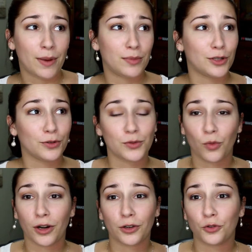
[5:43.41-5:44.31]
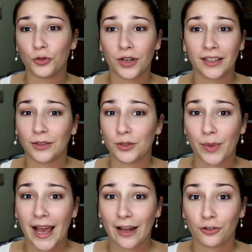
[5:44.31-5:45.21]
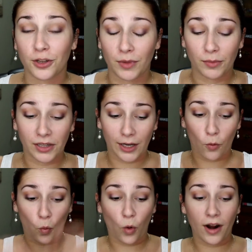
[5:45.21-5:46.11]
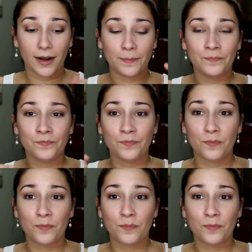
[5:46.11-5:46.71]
maybe there was one crouton that was bad or something, but like one